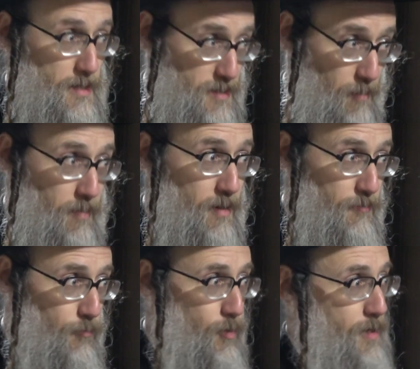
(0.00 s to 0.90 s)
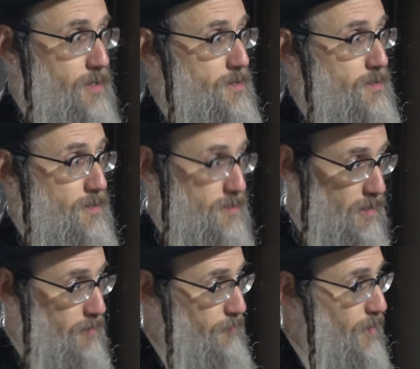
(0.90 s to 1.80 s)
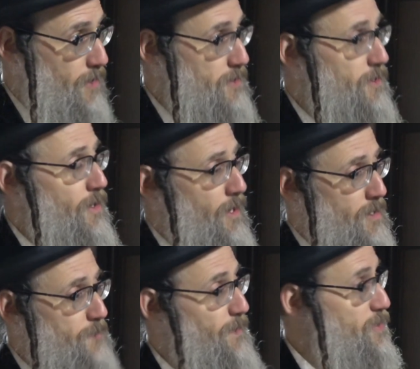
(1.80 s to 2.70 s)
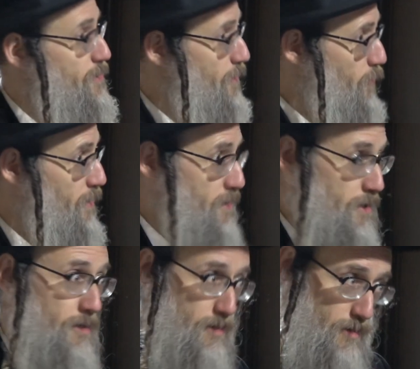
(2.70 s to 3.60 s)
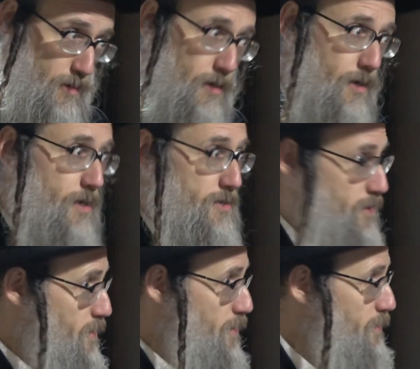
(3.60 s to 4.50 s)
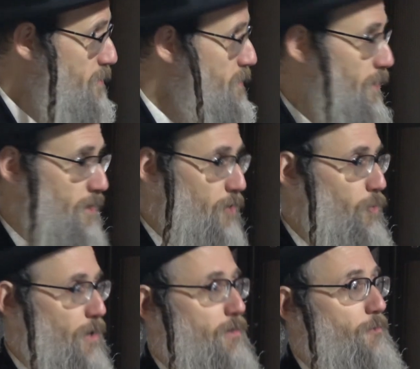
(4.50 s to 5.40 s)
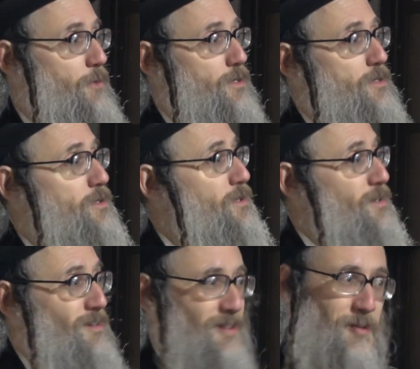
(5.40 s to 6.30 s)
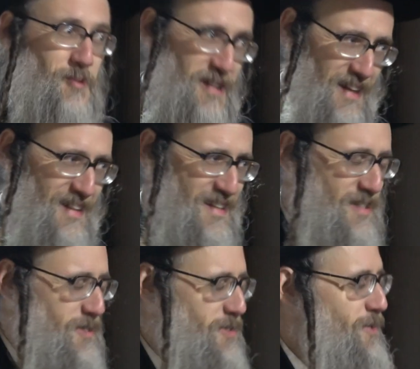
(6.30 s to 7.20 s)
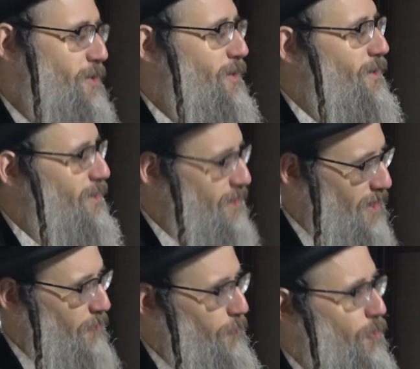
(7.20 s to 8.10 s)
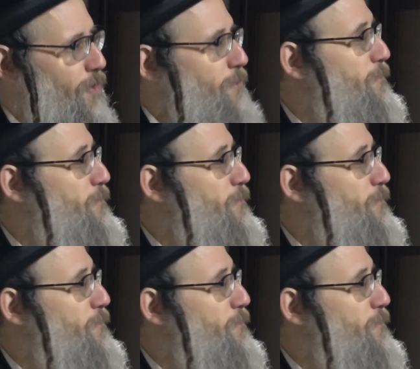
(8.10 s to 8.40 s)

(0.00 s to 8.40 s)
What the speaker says: something for his sacrifice, and especially when he is in need, he's not that wealthy person that would not need this. Therefore,